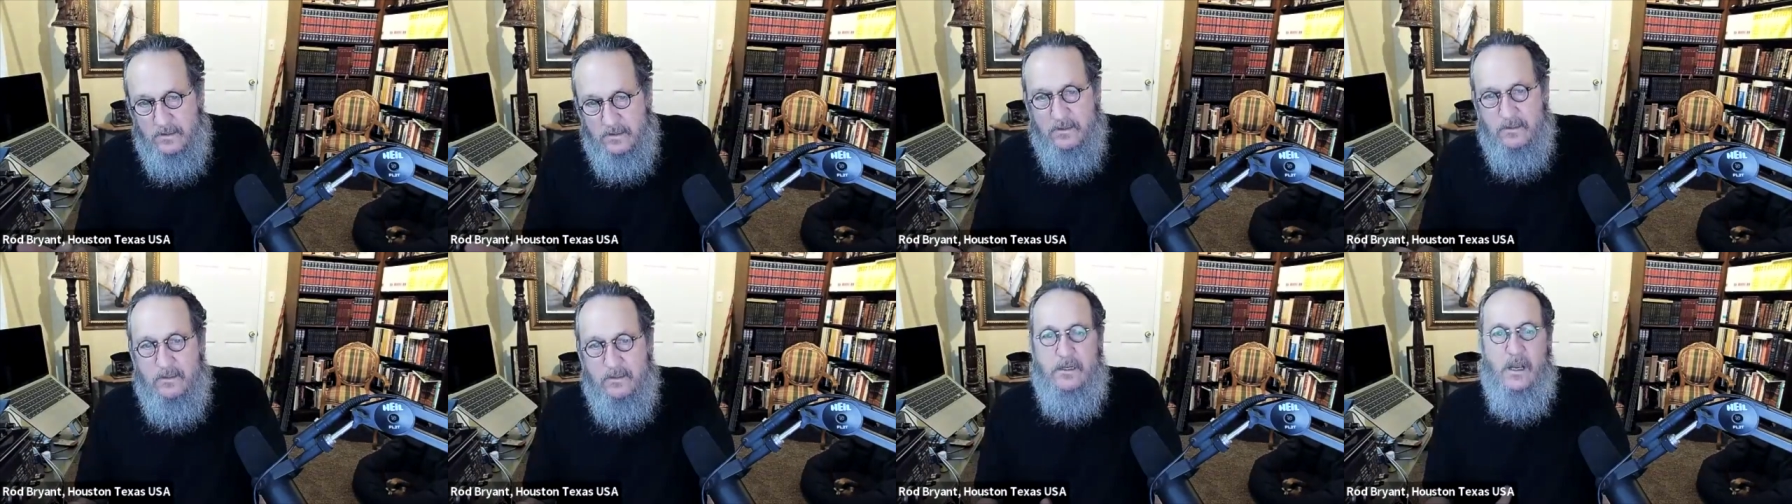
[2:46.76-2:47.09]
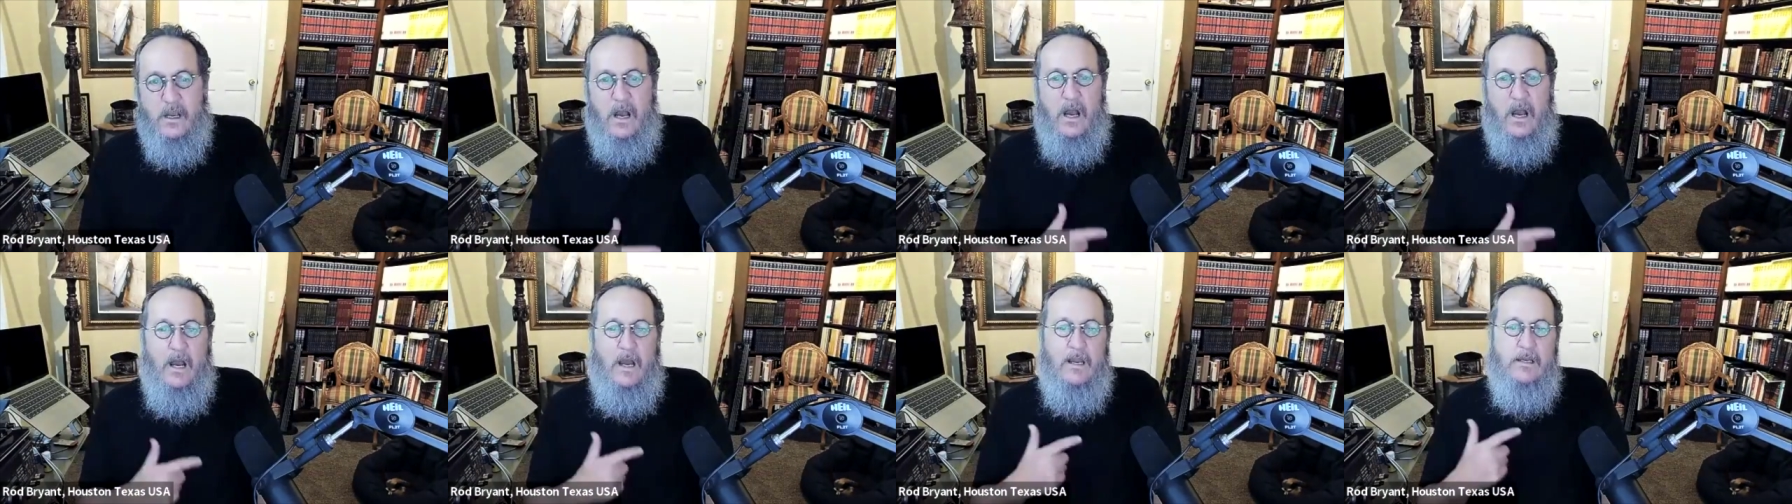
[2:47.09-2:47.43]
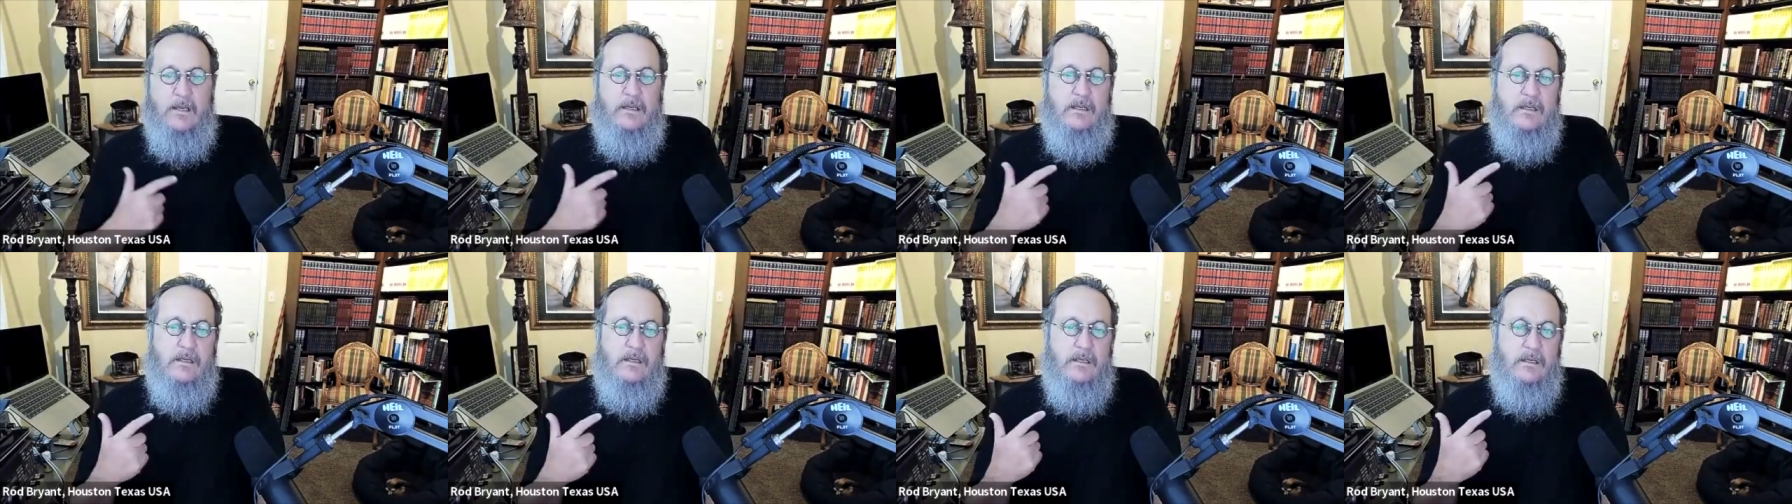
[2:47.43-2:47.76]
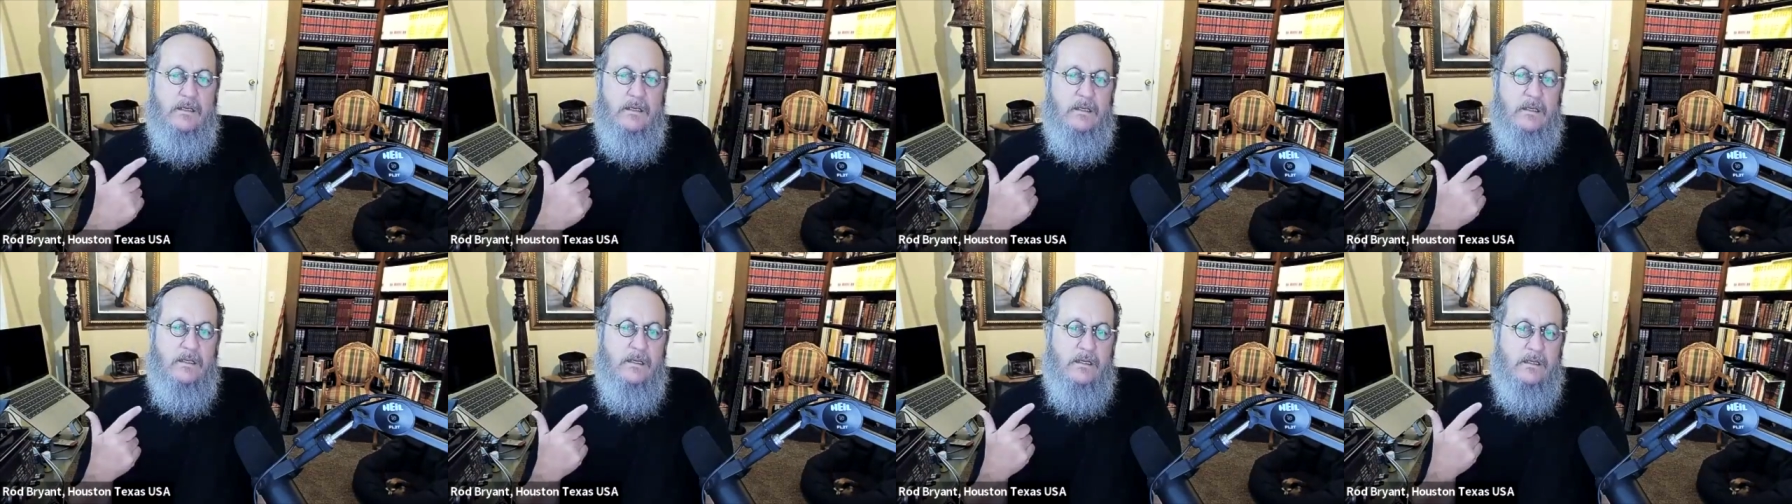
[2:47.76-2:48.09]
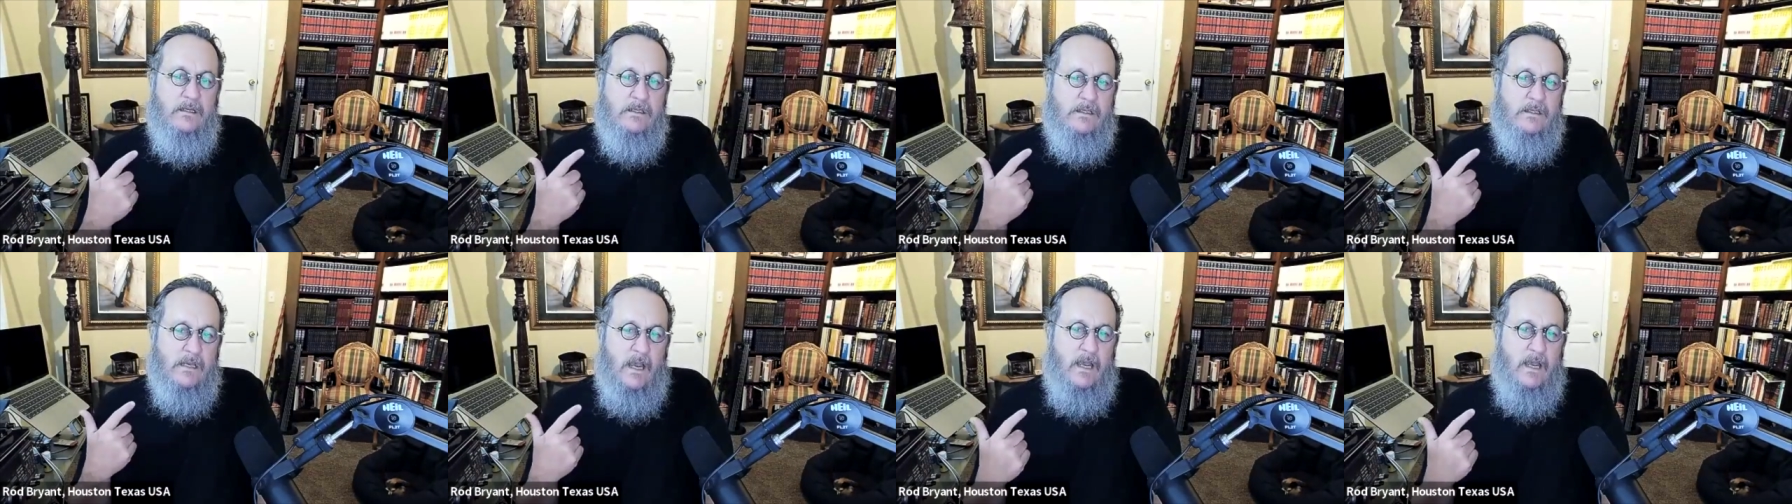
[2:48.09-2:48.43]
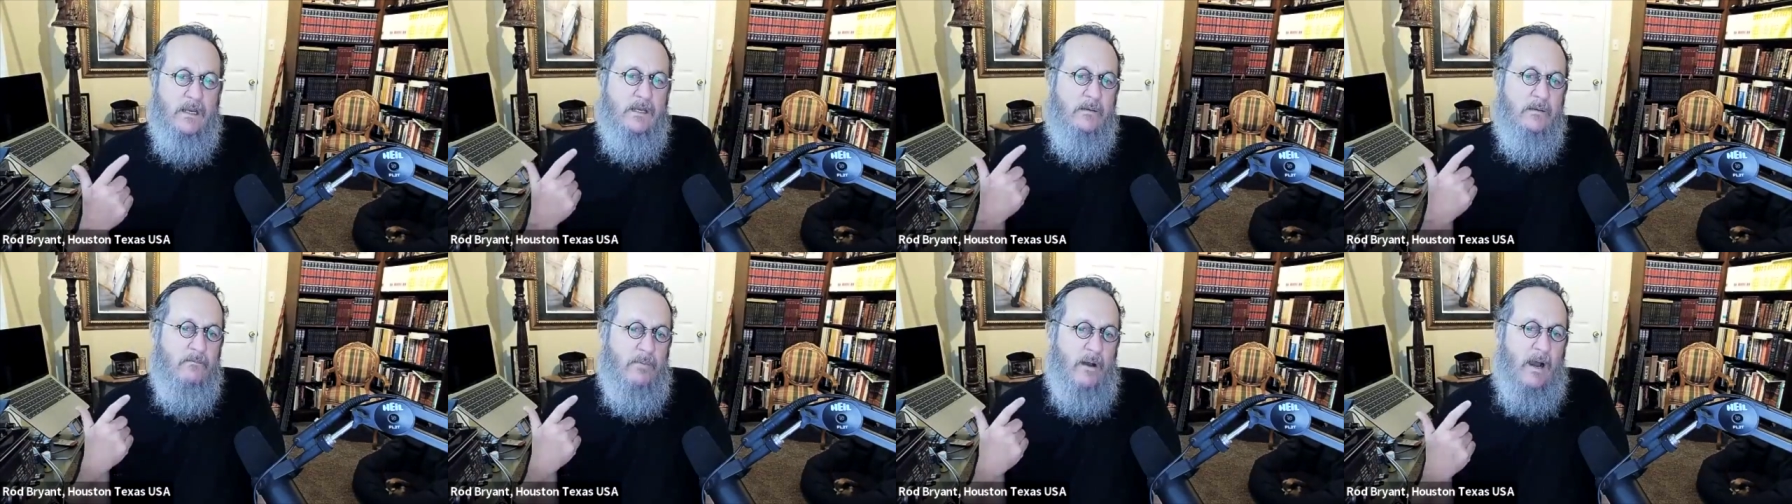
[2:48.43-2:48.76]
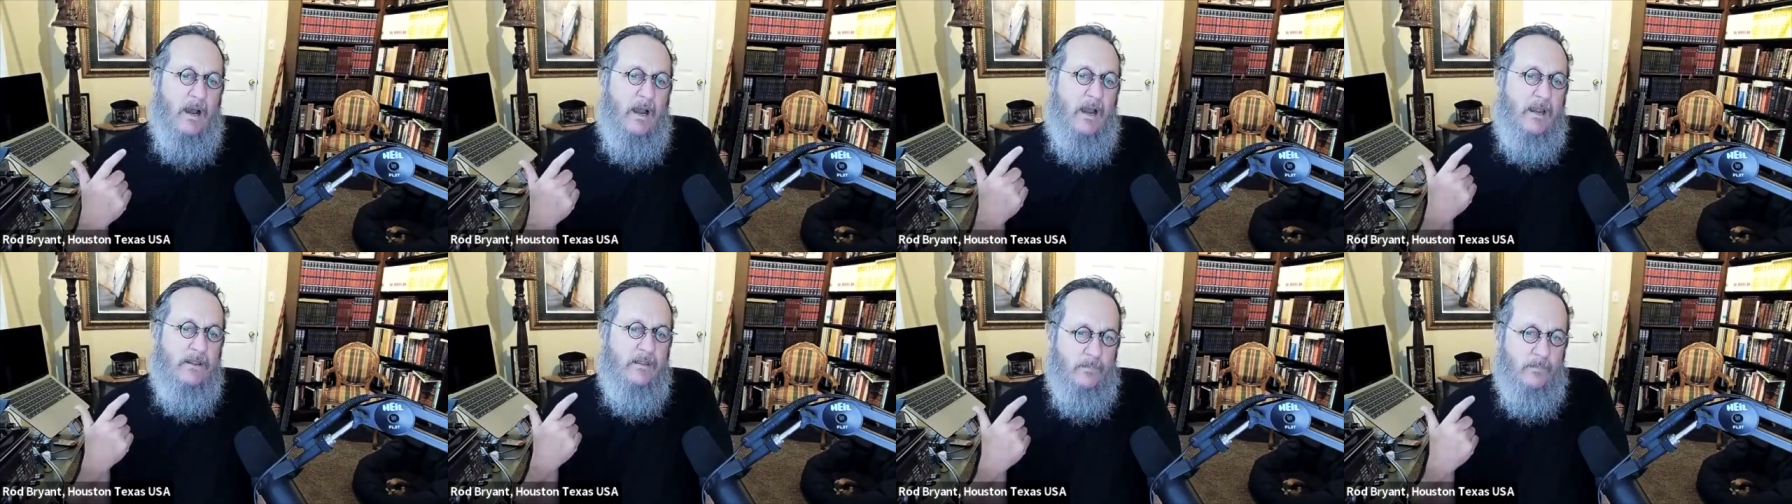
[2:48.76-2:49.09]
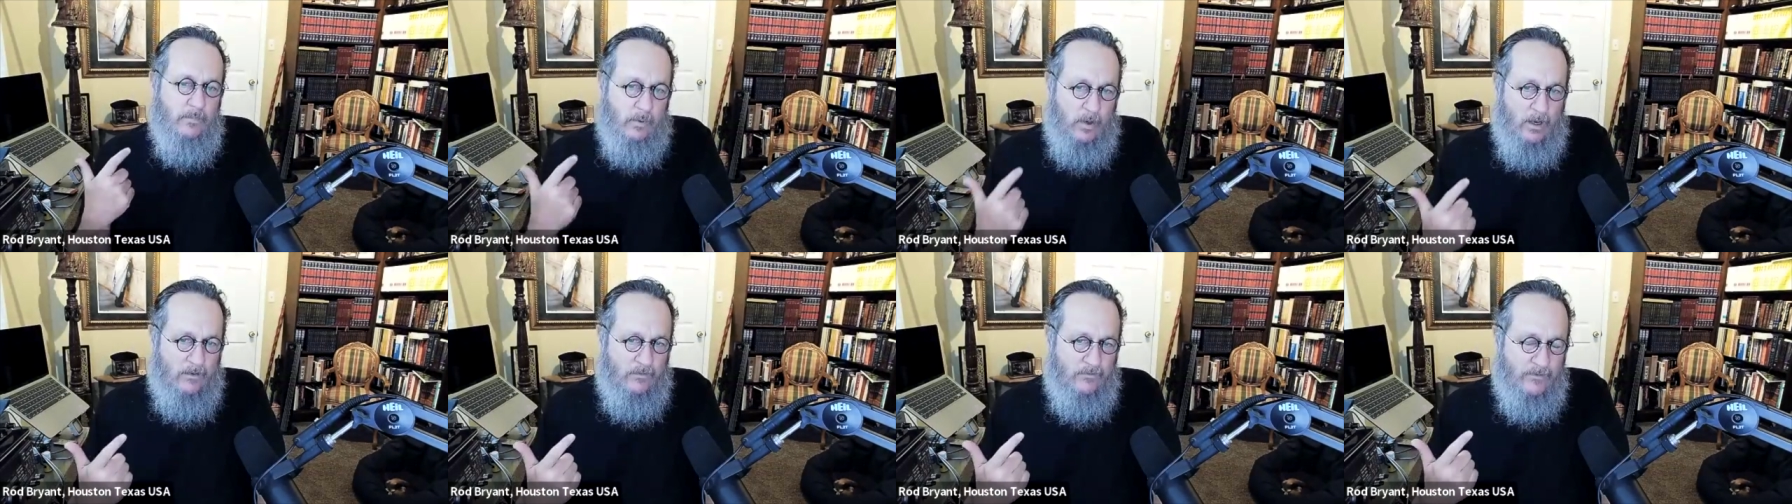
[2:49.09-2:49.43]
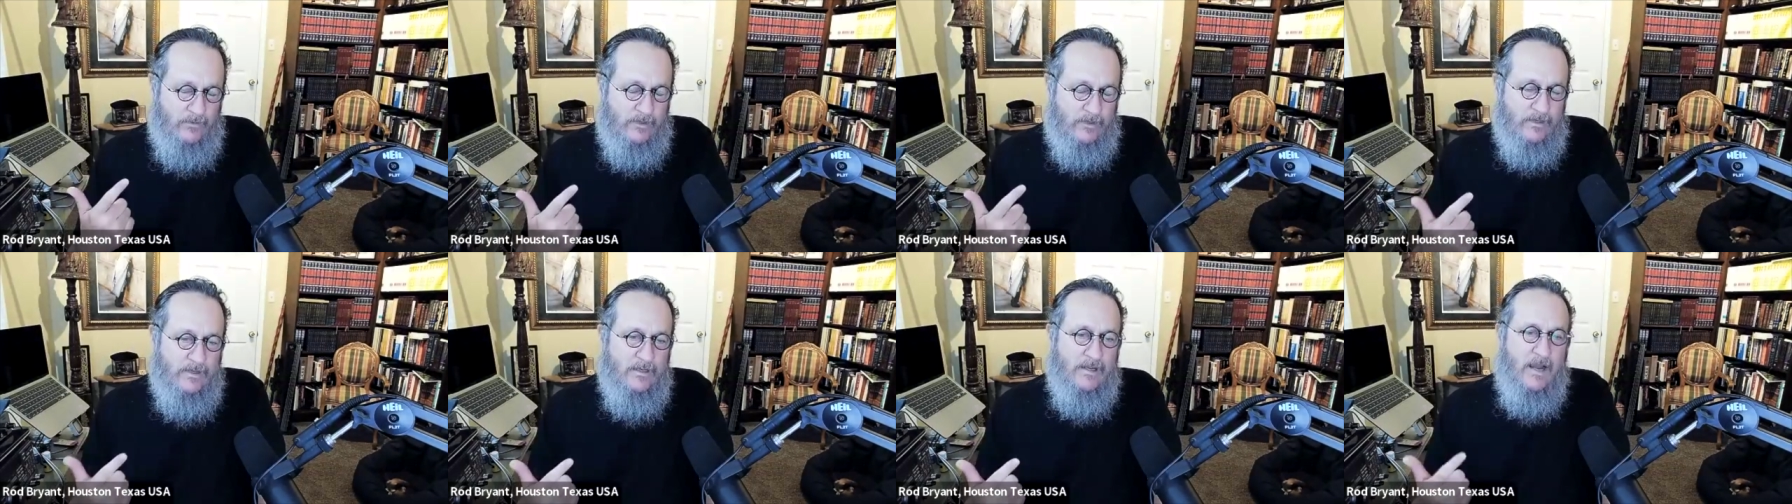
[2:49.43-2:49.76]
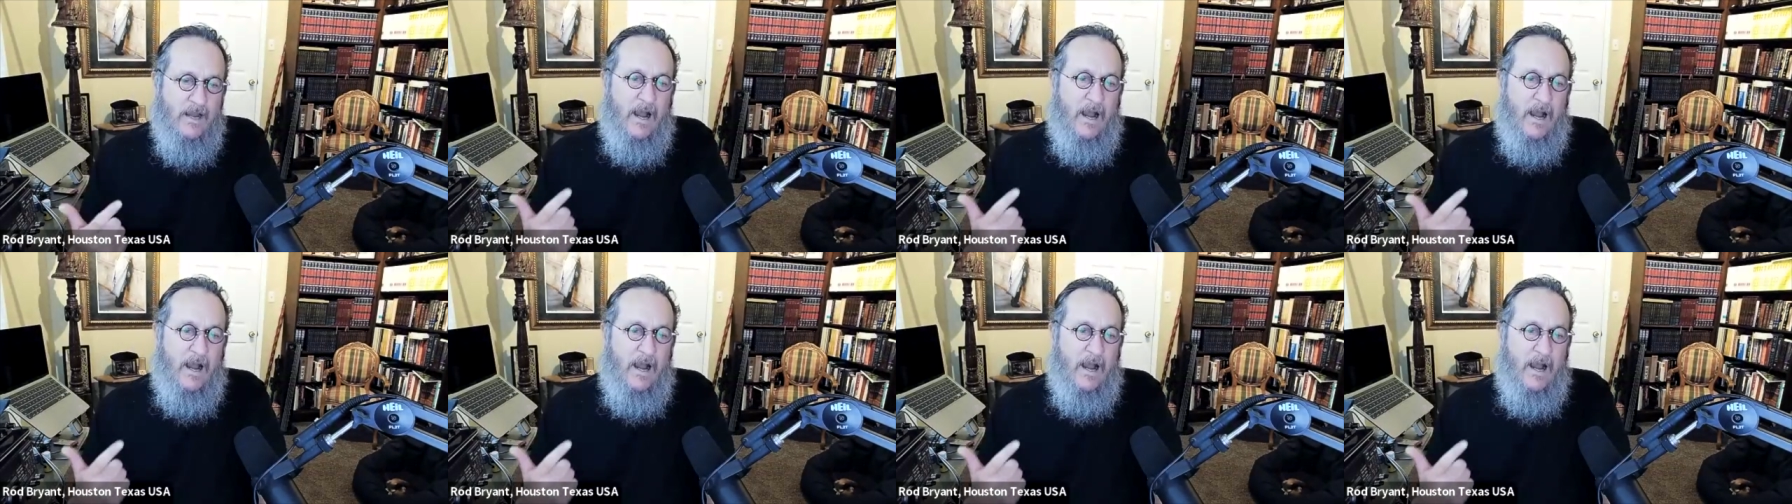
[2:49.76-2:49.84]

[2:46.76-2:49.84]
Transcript: The God said by the prophet,